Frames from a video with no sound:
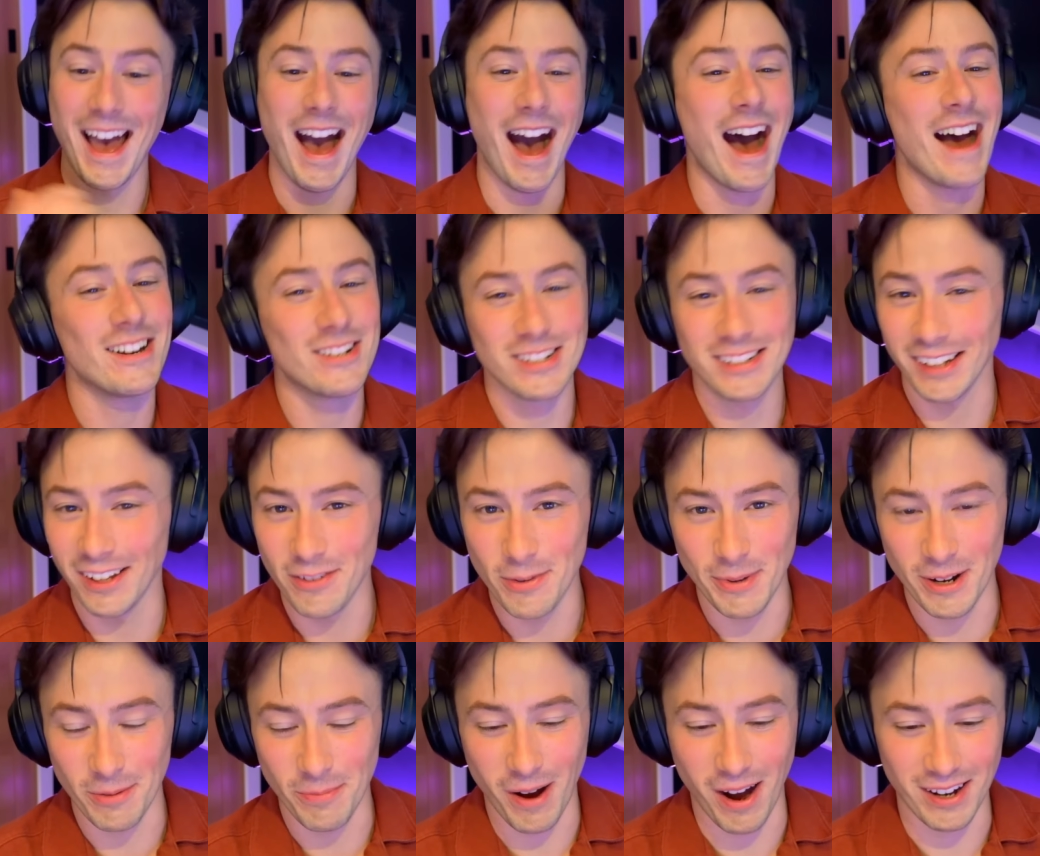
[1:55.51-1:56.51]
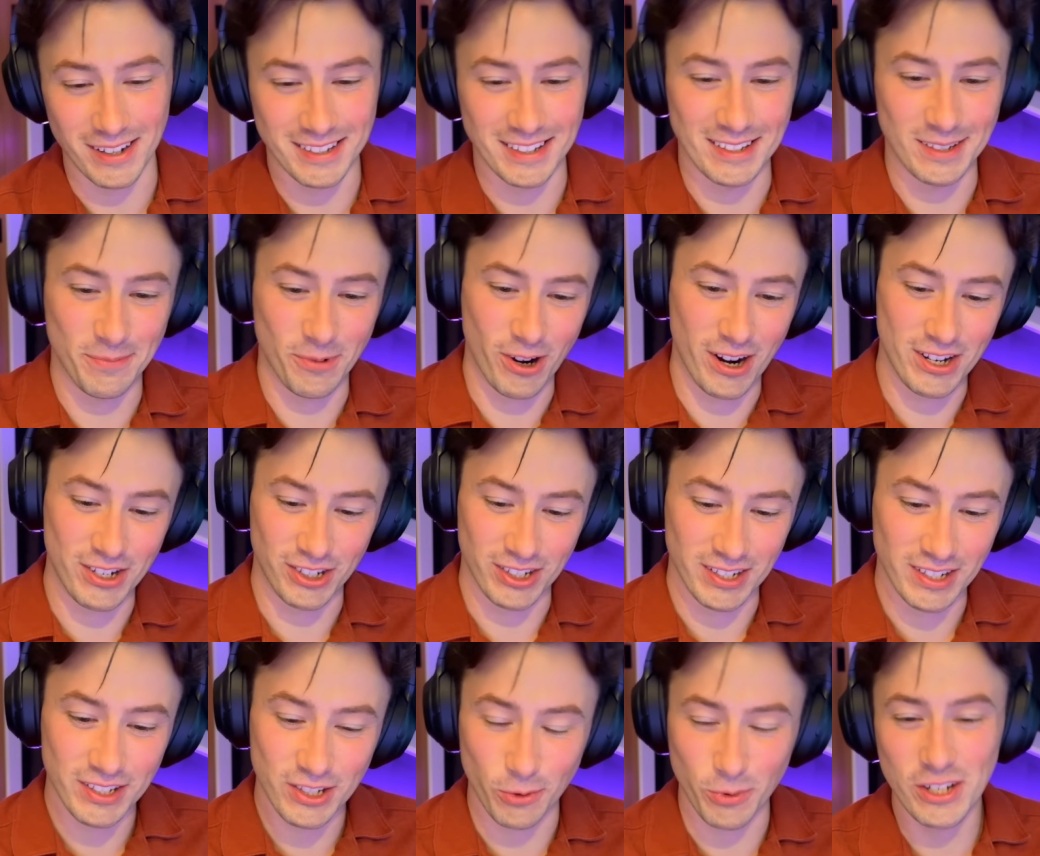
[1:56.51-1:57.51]
I just love a bit of parks inspiration.
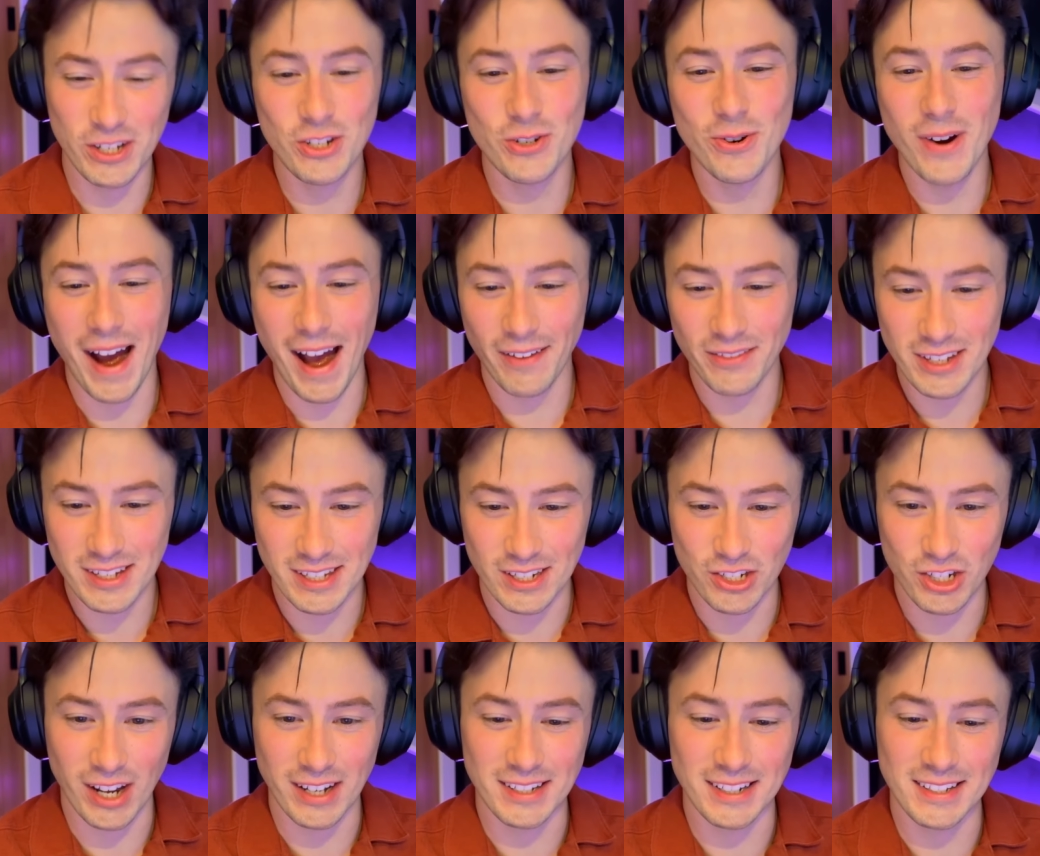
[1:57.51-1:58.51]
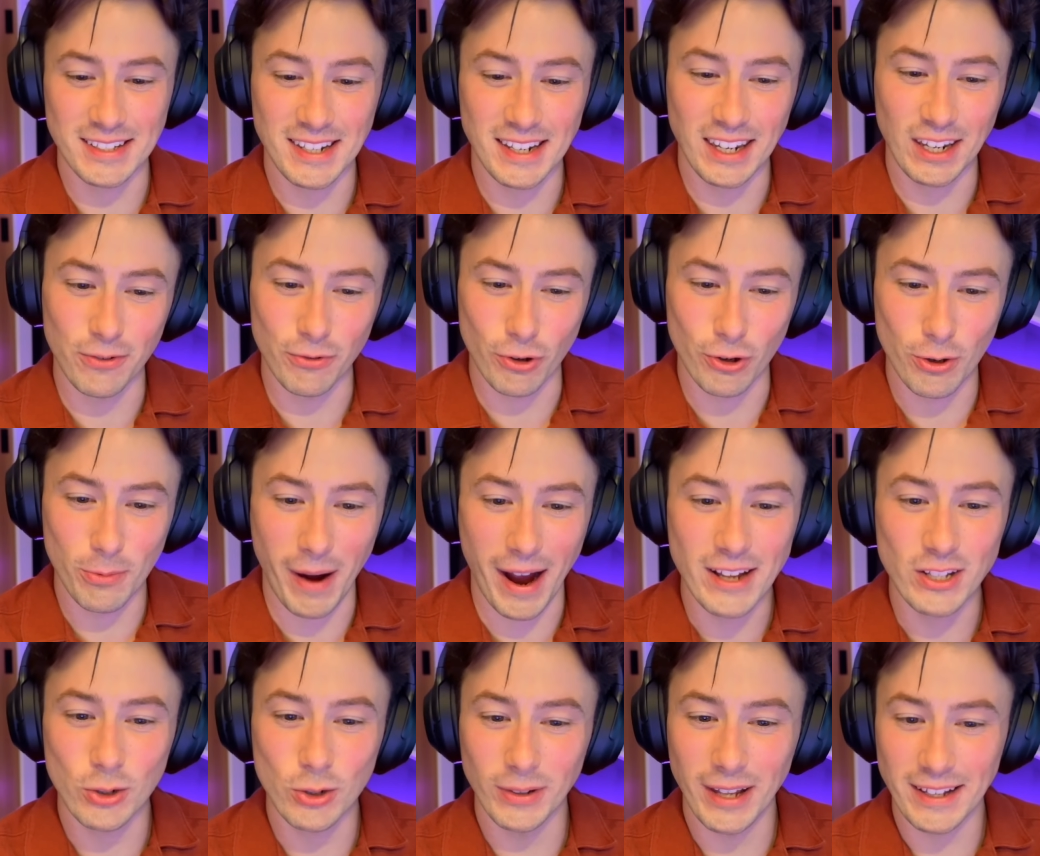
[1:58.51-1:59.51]
So we do have this Enchanted Tiki Room. I
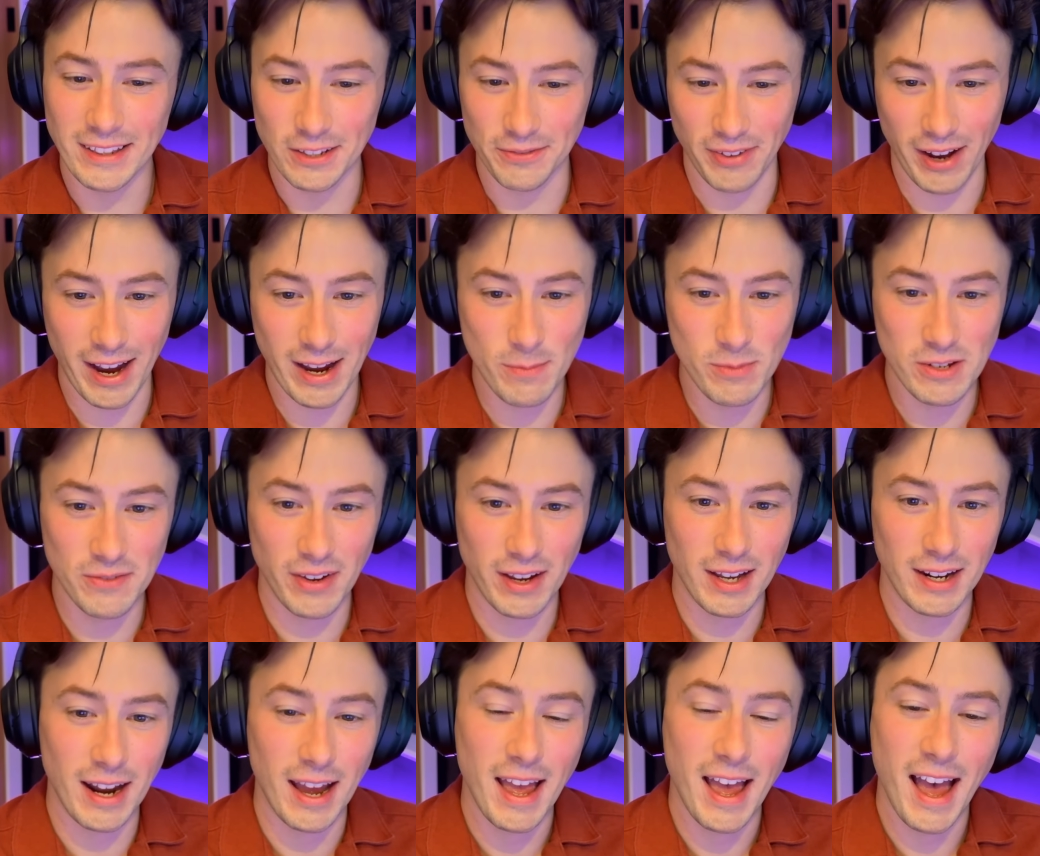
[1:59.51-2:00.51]
do like the vibes of it.